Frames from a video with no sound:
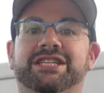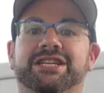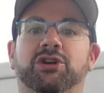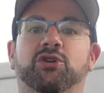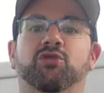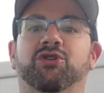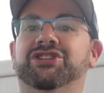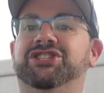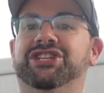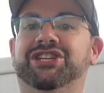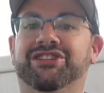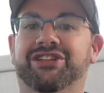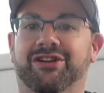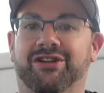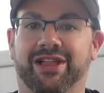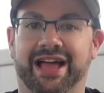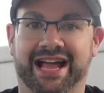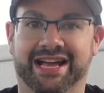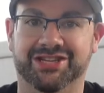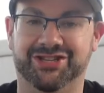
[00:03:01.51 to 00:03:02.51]
crunchy
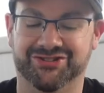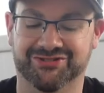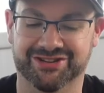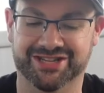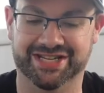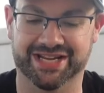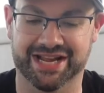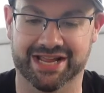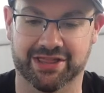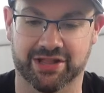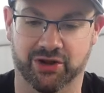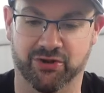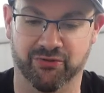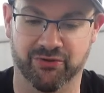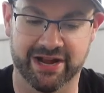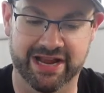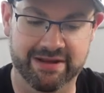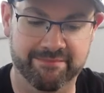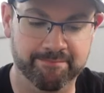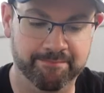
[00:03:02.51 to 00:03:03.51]
little extras in the
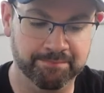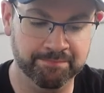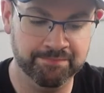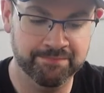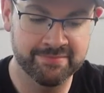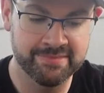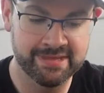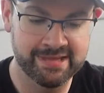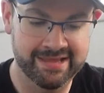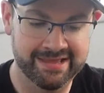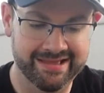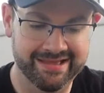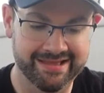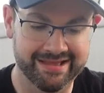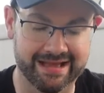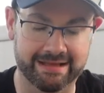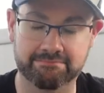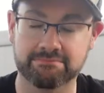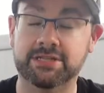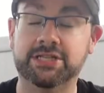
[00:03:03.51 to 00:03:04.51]
cream
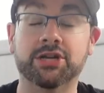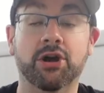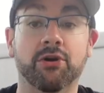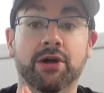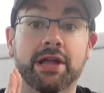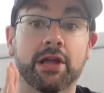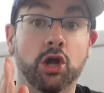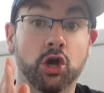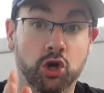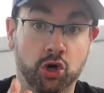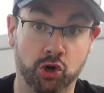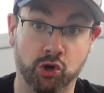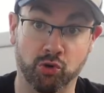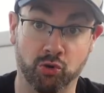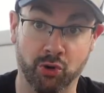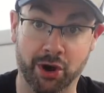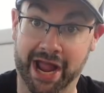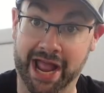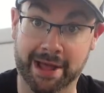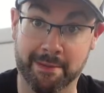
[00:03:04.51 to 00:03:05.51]
uh, sorry,
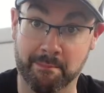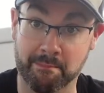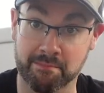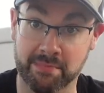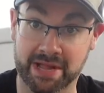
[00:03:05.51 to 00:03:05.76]
creme.